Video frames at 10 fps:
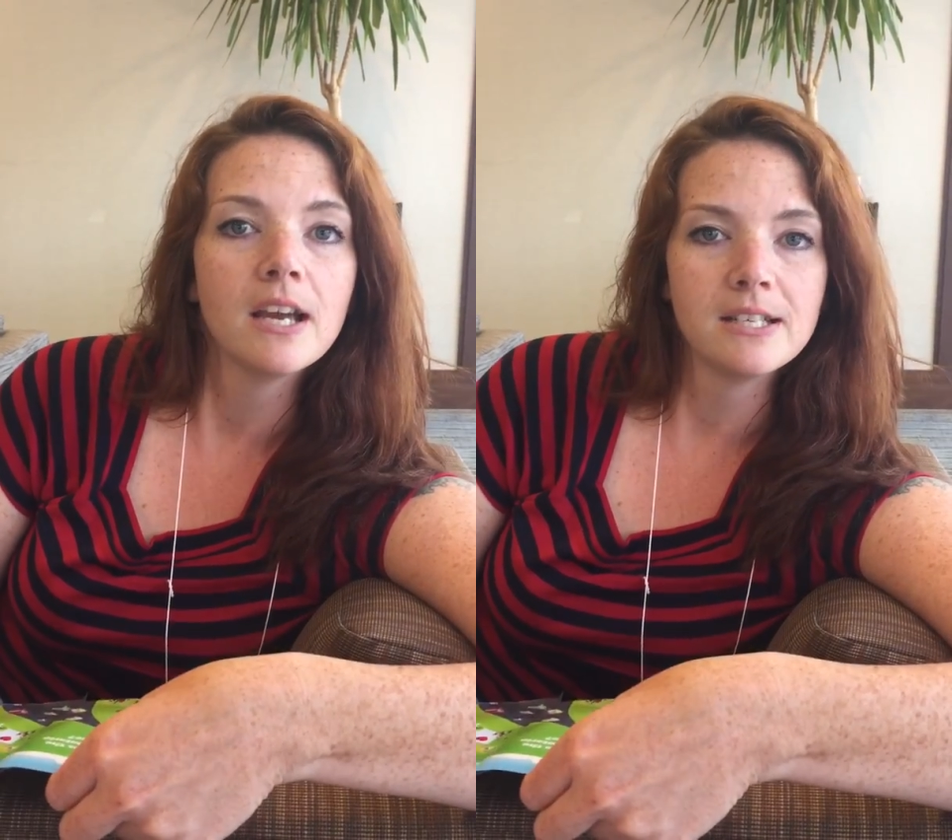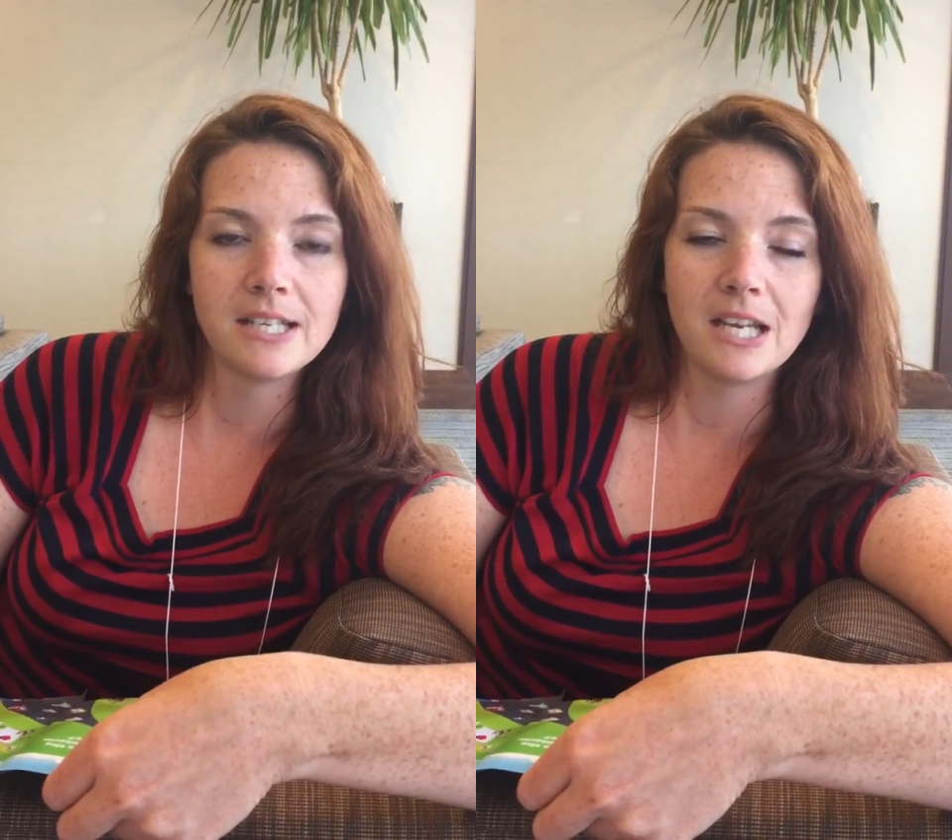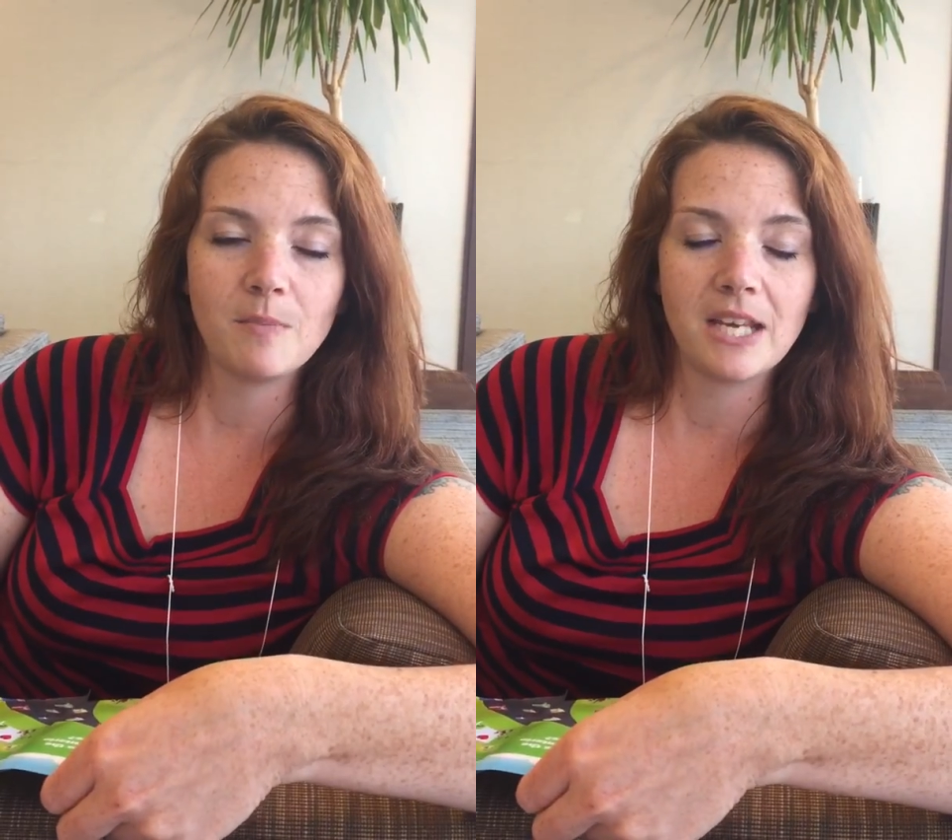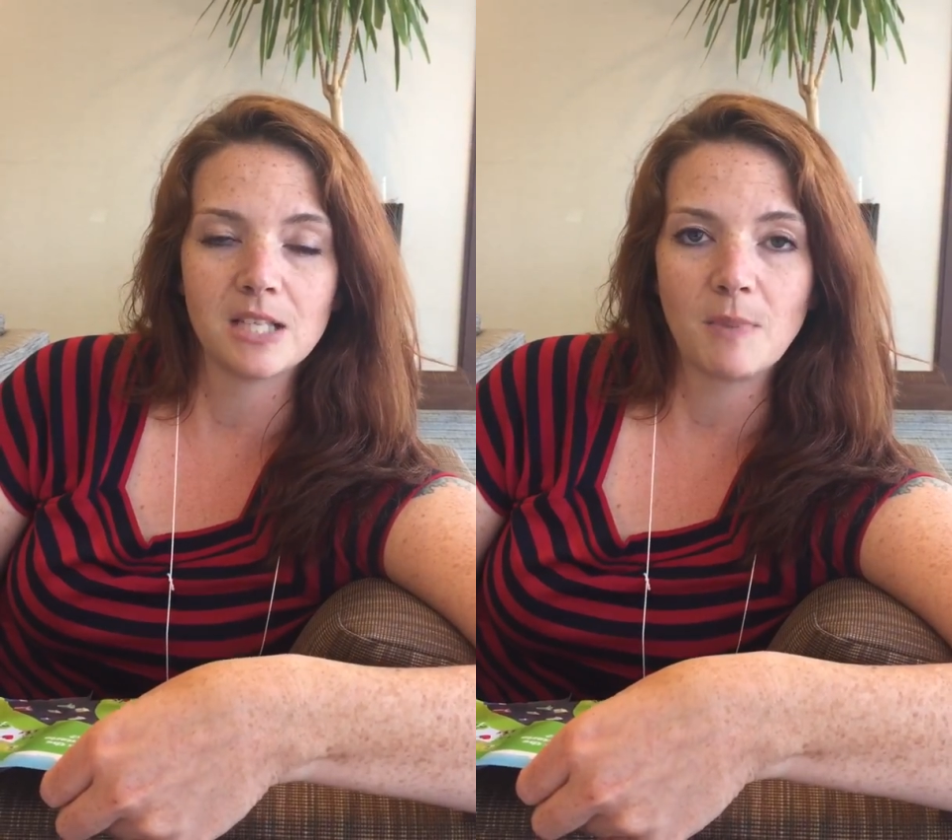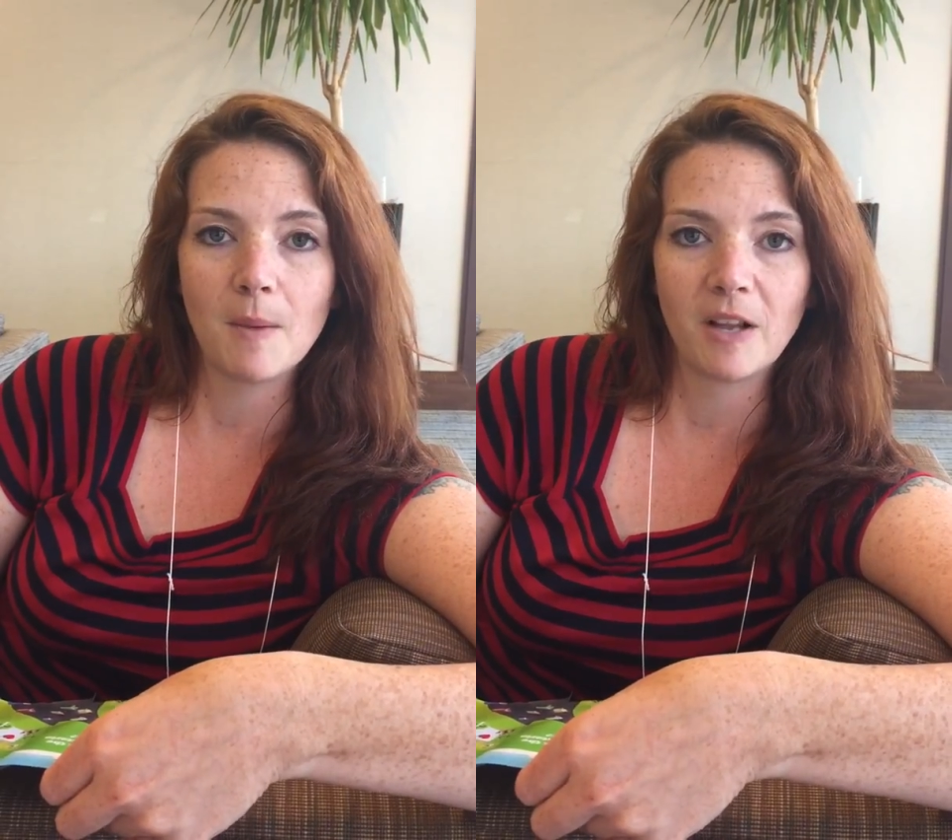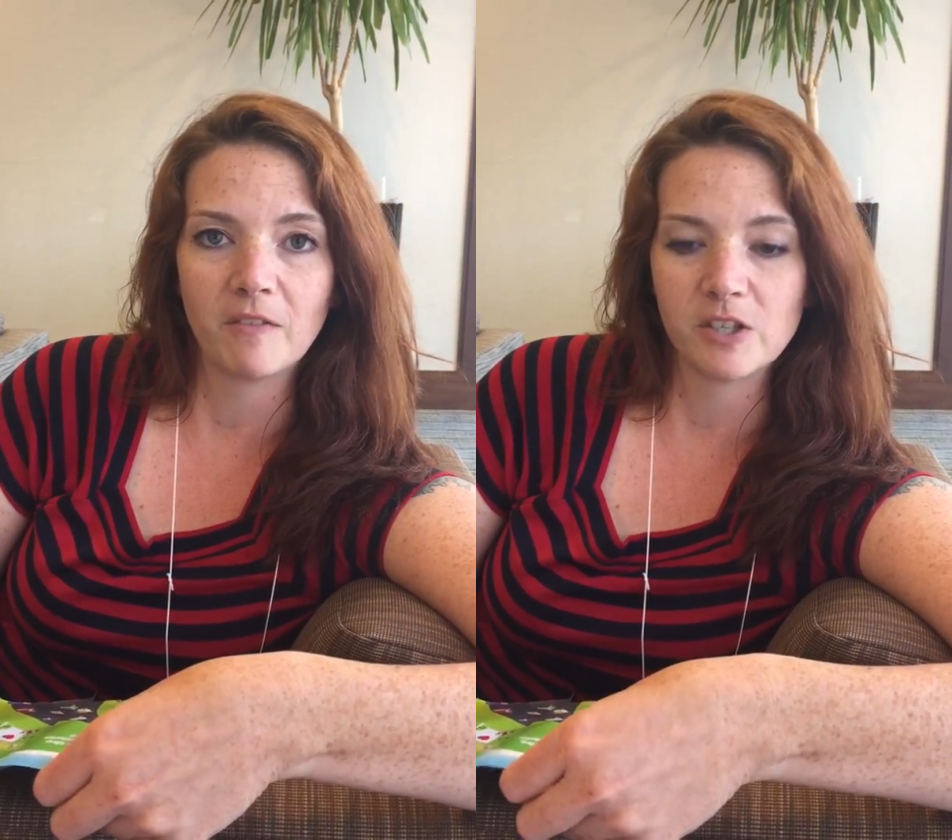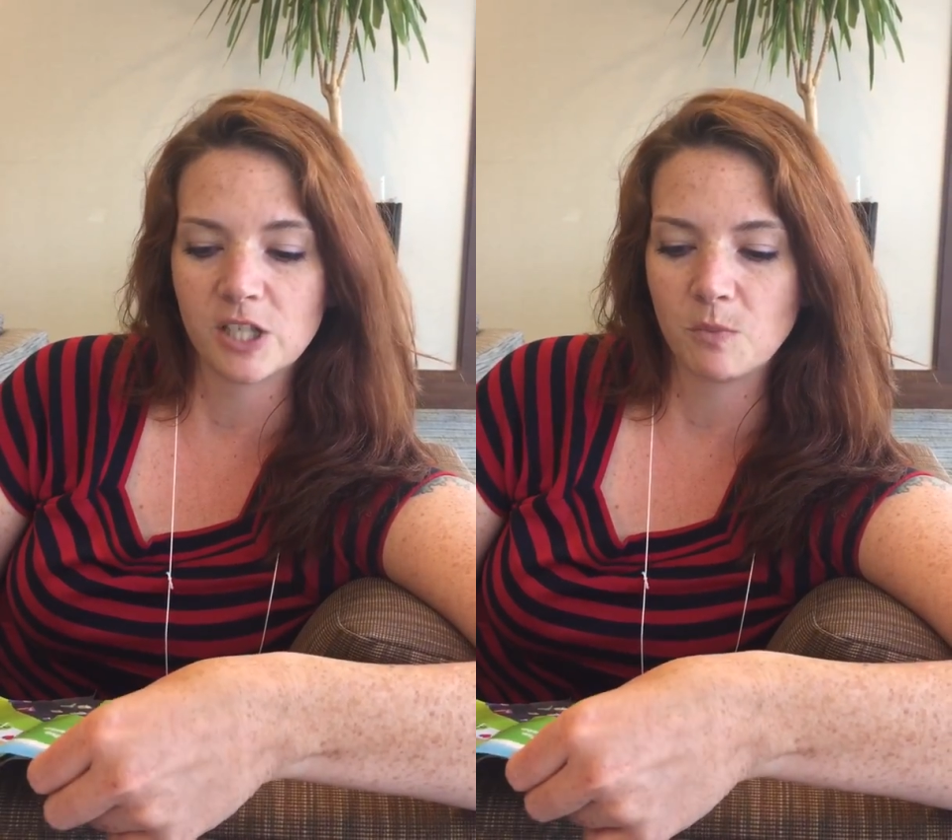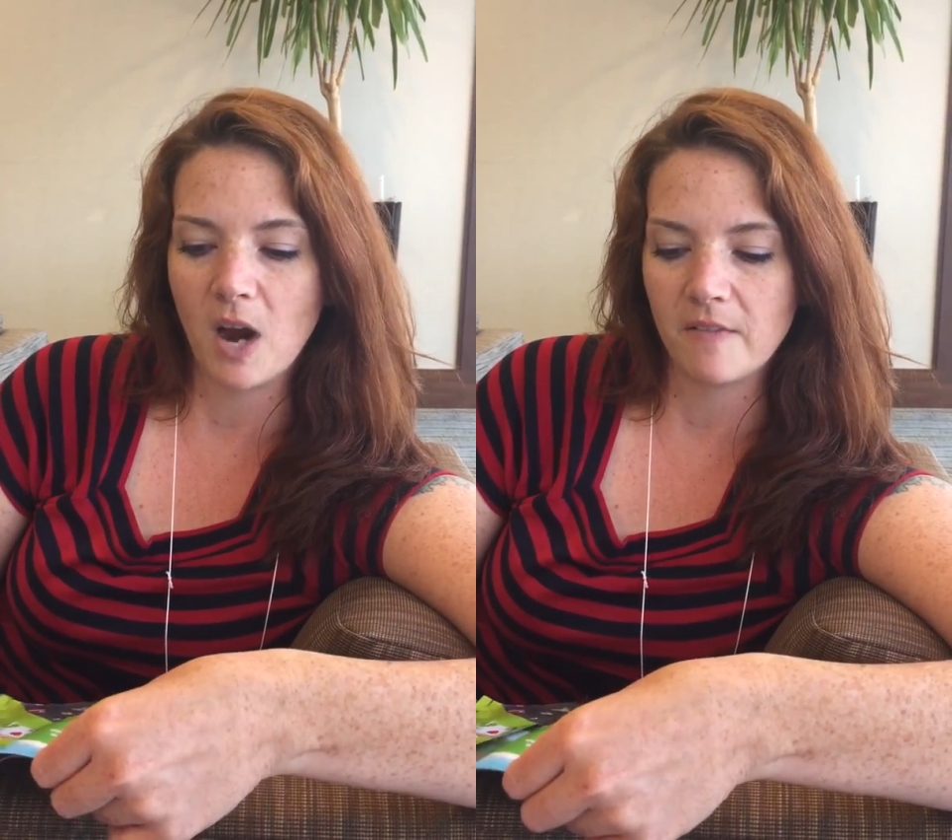to keep things public versus
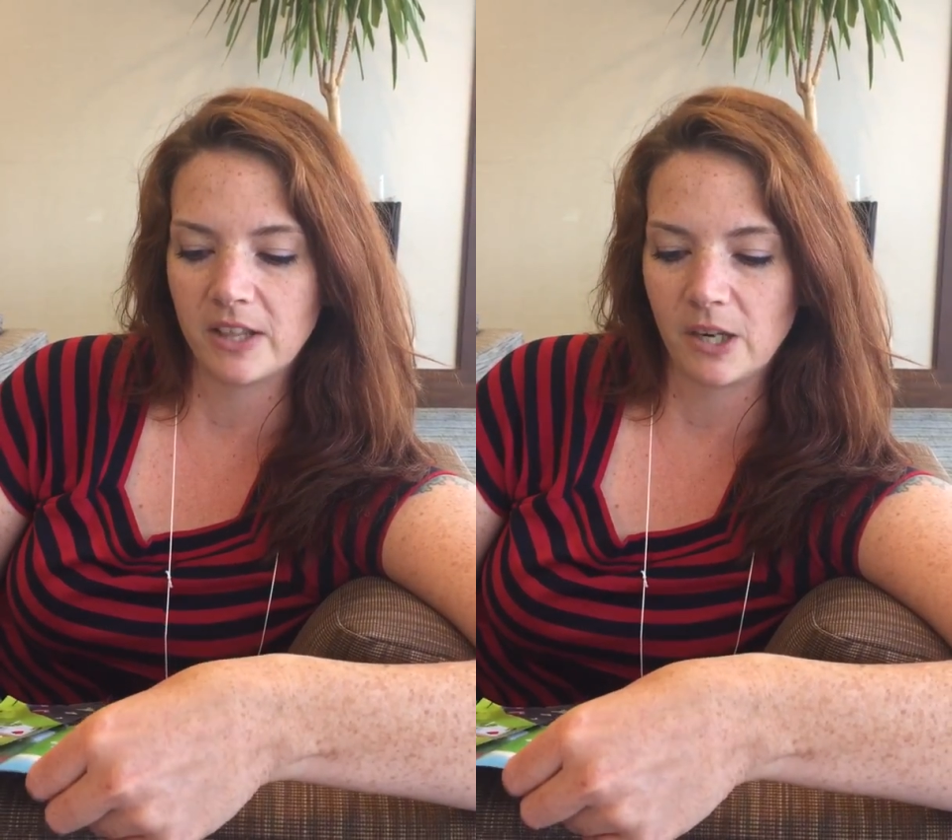private,